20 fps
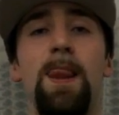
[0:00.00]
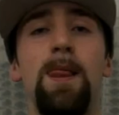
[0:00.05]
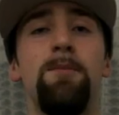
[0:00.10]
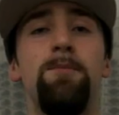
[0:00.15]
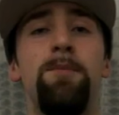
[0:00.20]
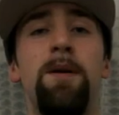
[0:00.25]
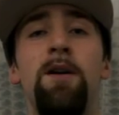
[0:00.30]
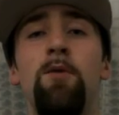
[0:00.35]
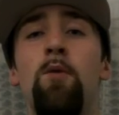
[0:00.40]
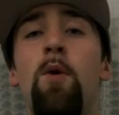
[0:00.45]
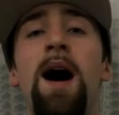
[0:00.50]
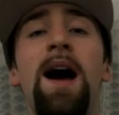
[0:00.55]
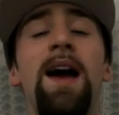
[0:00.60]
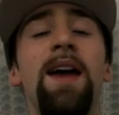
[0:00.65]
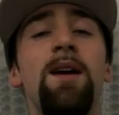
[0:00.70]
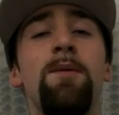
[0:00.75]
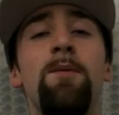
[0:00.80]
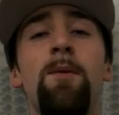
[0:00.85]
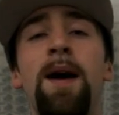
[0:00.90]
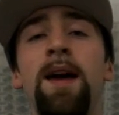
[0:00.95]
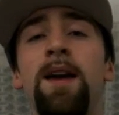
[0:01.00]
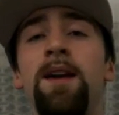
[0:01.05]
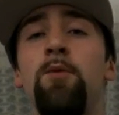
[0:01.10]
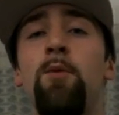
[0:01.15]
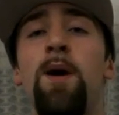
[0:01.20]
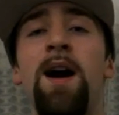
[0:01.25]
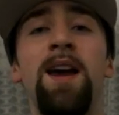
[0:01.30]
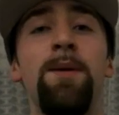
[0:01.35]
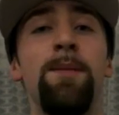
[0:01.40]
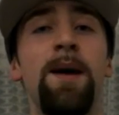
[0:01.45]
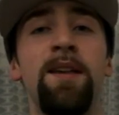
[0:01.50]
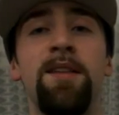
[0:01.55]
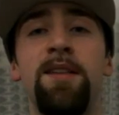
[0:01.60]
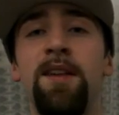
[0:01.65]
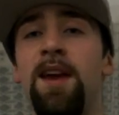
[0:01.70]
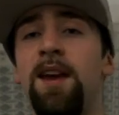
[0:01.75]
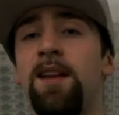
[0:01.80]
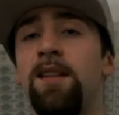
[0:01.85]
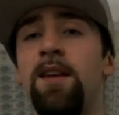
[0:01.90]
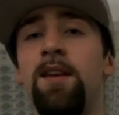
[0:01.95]
But why am I
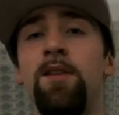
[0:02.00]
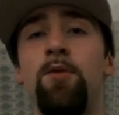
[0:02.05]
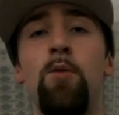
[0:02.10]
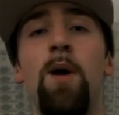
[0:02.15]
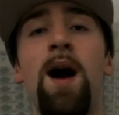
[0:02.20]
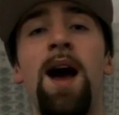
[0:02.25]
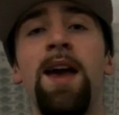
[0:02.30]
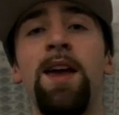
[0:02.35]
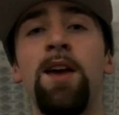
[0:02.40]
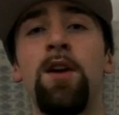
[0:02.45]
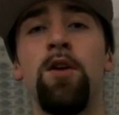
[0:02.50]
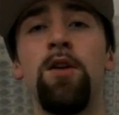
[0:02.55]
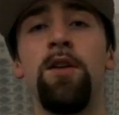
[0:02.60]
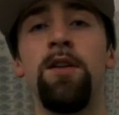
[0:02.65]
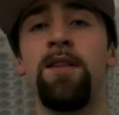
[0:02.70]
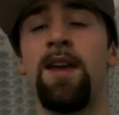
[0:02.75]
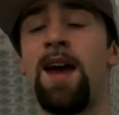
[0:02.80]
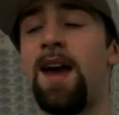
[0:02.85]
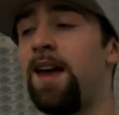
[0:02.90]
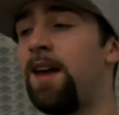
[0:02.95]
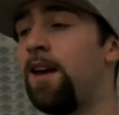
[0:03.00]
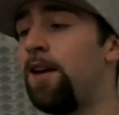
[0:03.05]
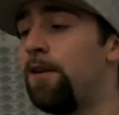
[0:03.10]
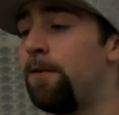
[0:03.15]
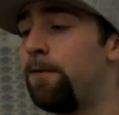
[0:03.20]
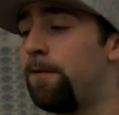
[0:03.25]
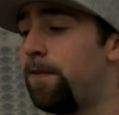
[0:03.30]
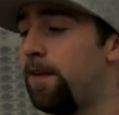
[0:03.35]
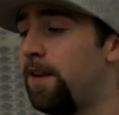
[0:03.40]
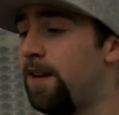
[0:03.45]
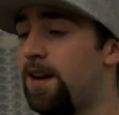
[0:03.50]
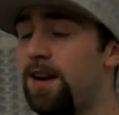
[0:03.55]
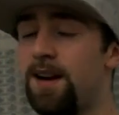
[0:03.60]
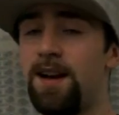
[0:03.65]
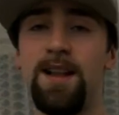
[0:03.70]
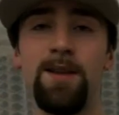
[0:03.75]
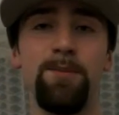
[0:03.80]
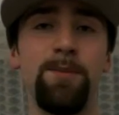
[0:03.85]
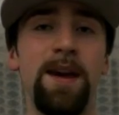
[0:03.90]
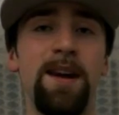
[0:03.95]
saying this? Why couldn't I have
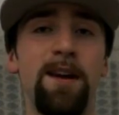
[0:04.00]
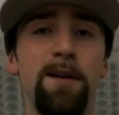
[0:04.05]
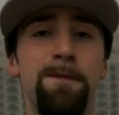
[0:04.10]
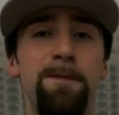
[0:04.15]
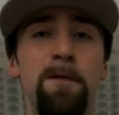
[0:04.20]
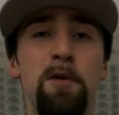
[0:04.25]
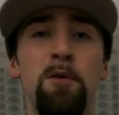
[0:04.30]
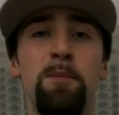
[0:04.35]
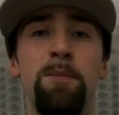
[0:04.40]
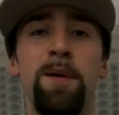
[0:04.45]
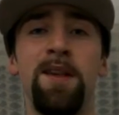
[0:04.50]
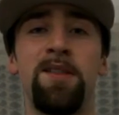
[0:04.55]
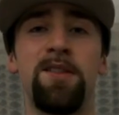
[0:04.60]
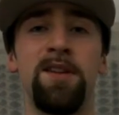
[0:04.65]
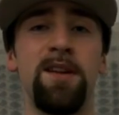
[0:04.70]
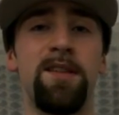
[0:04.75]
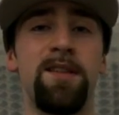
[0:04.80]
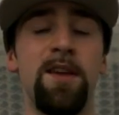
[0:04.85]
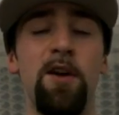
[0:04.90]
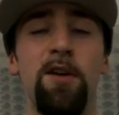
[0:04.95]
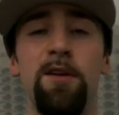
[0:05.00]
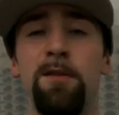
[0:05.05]
made a full business out